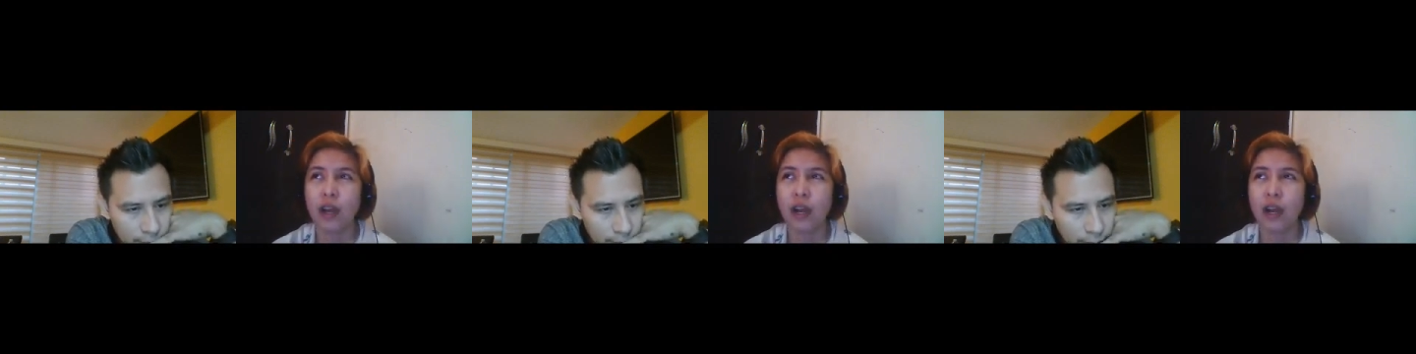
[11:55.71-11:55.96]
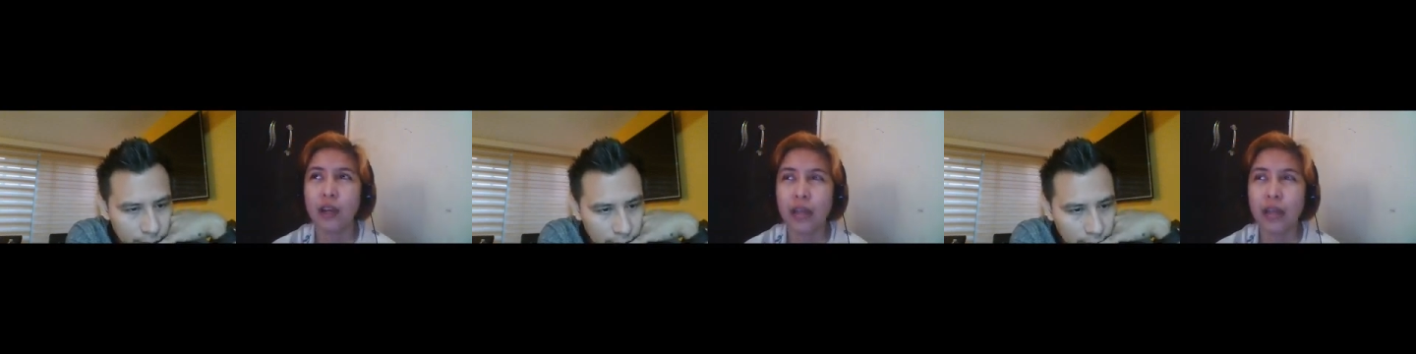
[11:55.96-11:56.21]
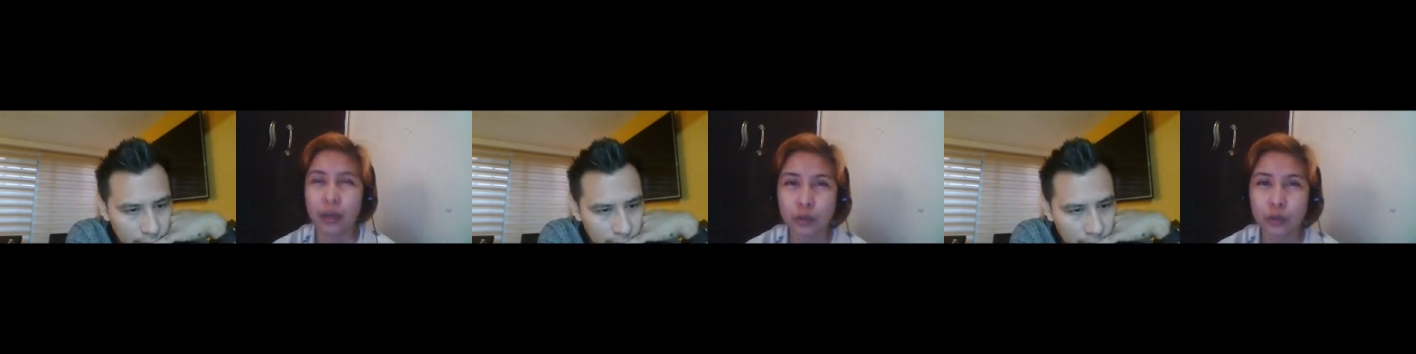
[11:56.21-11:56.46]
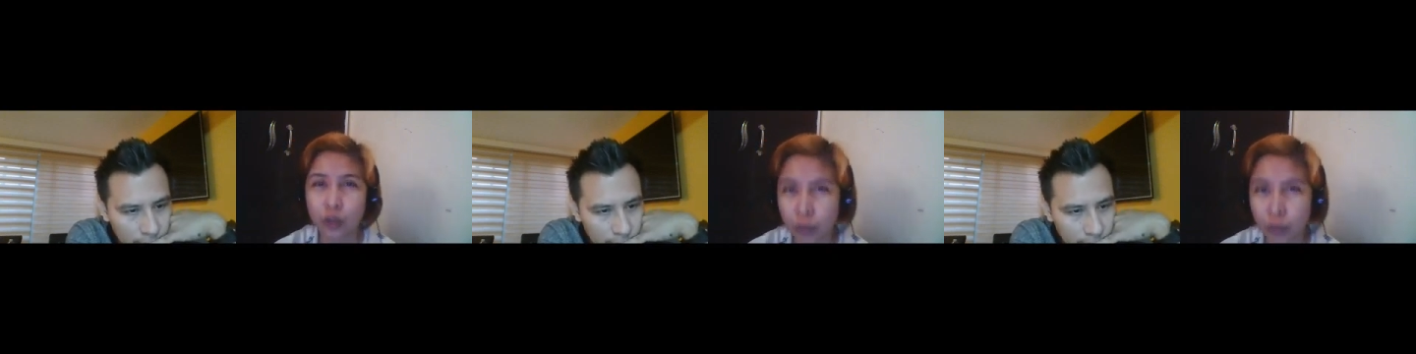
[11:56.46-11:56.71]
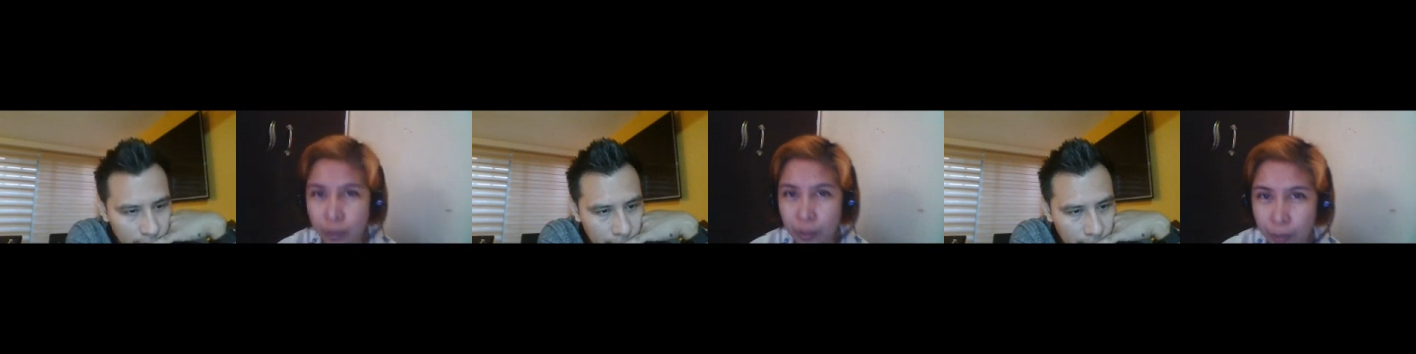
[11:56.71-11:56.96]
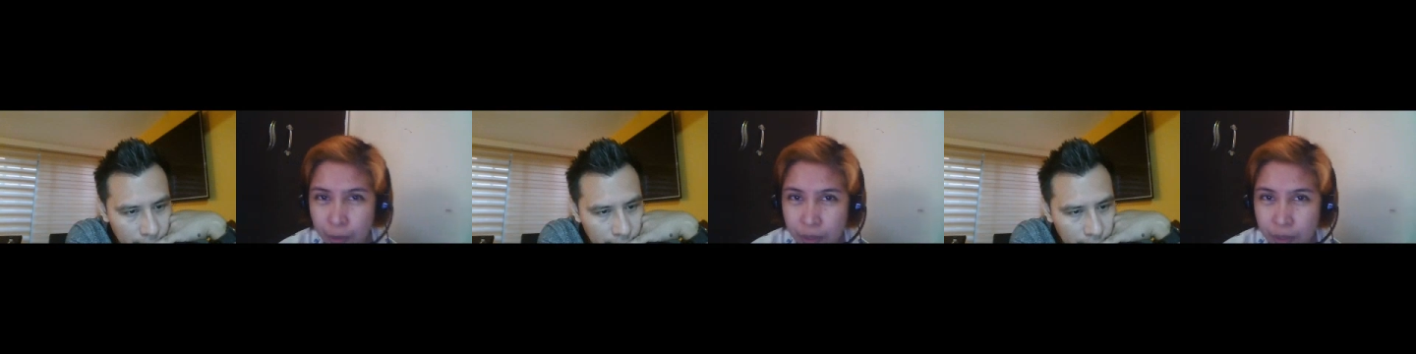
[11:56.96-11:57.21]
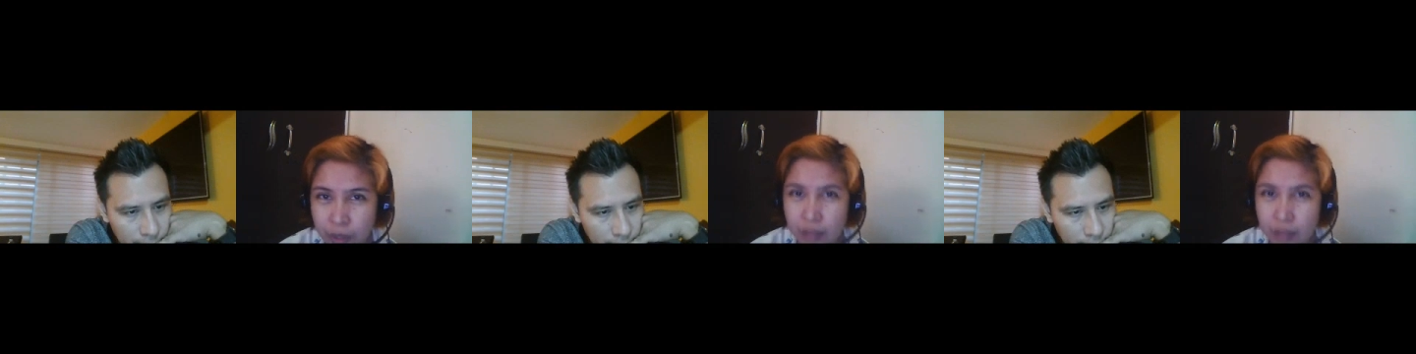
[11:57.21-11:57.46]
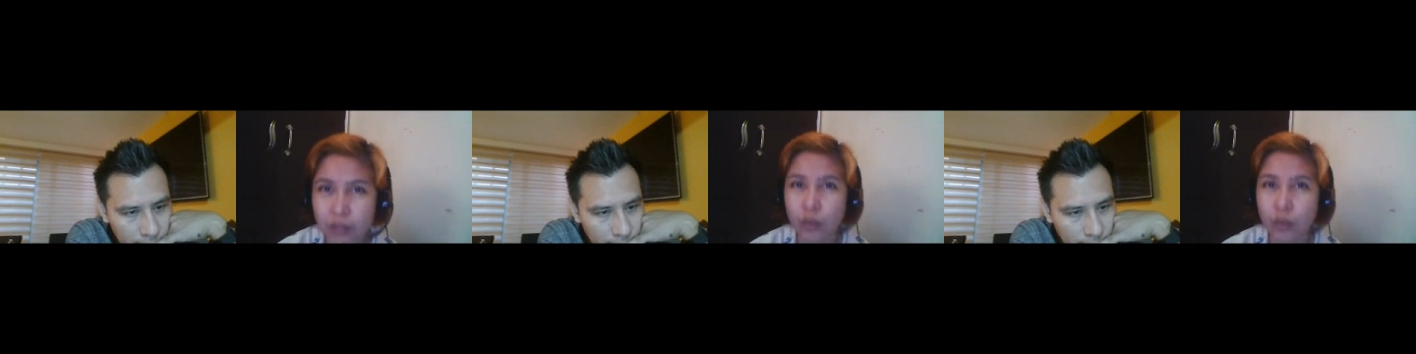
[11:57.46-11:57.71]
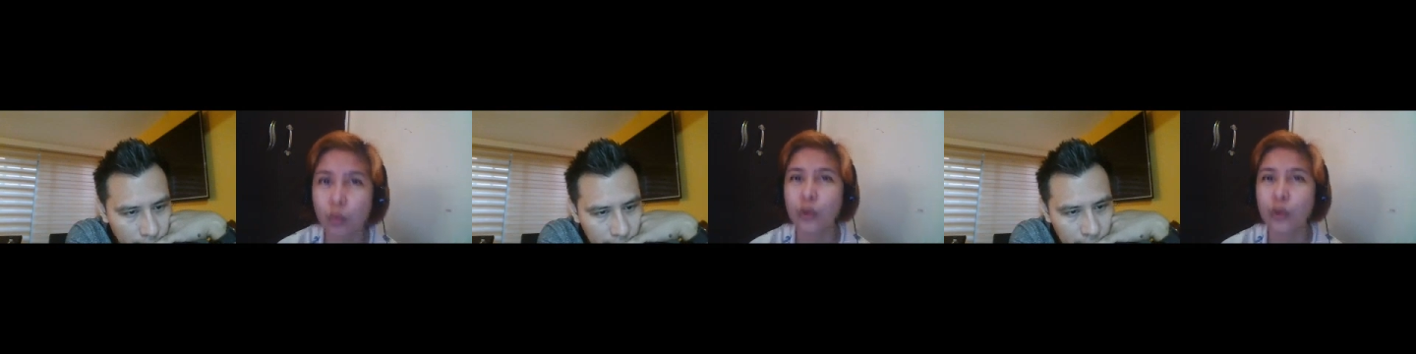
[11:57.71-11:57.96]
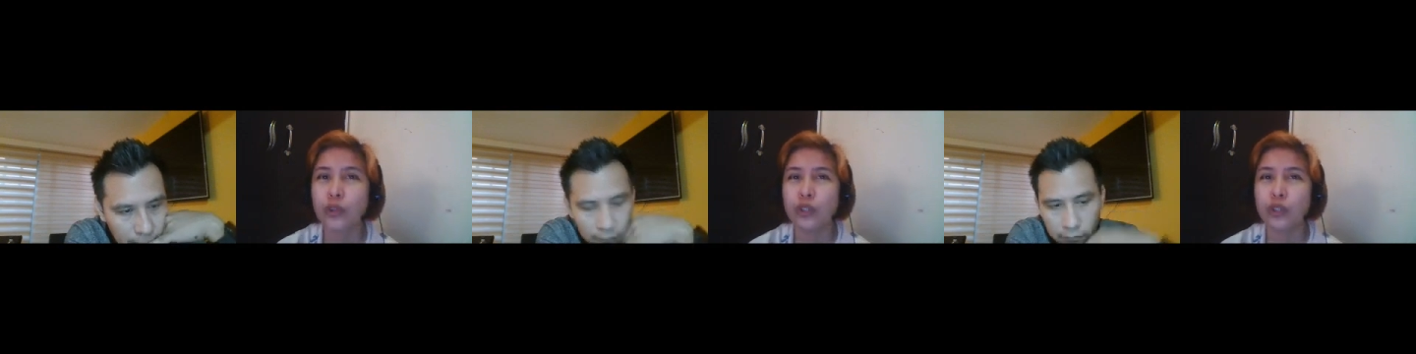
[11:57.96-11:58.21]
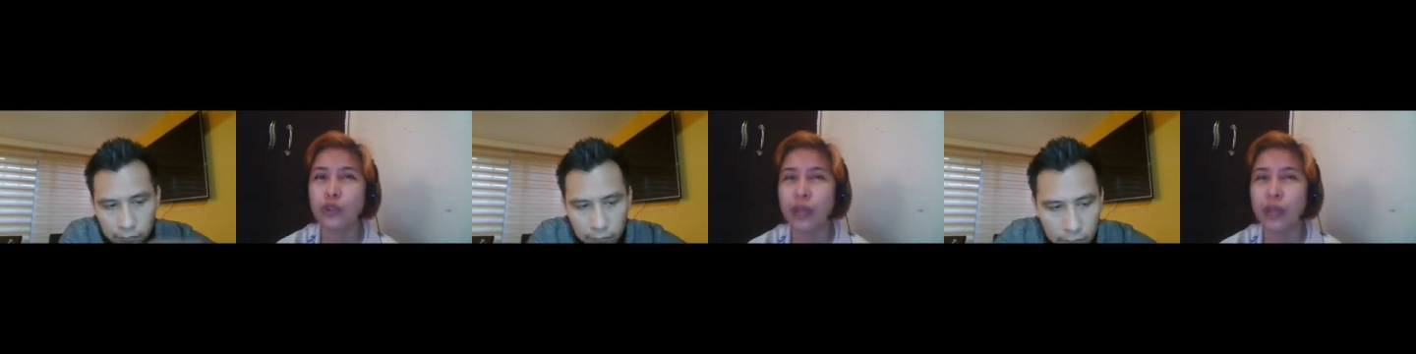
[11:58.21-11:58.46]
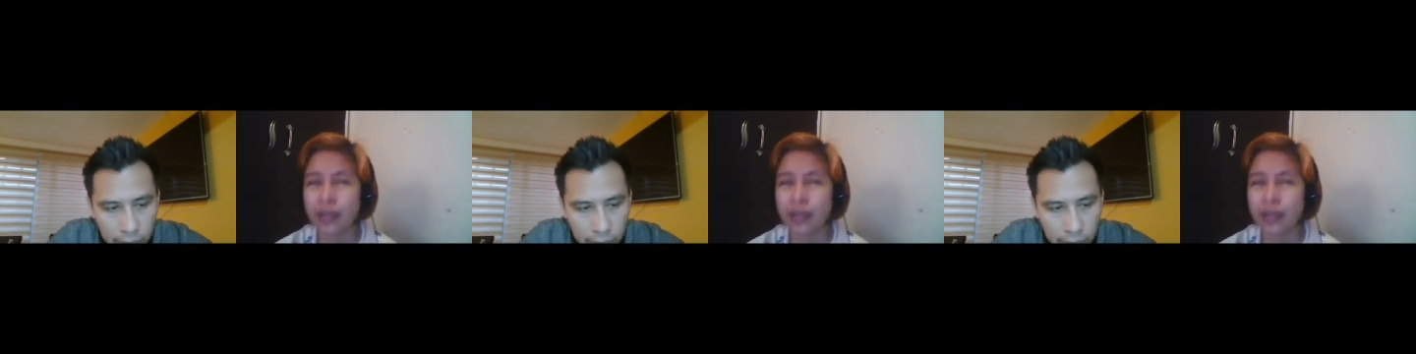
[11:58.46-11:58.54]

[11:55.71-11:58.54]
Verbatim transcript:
Speaker 1: an outgoing person or do you like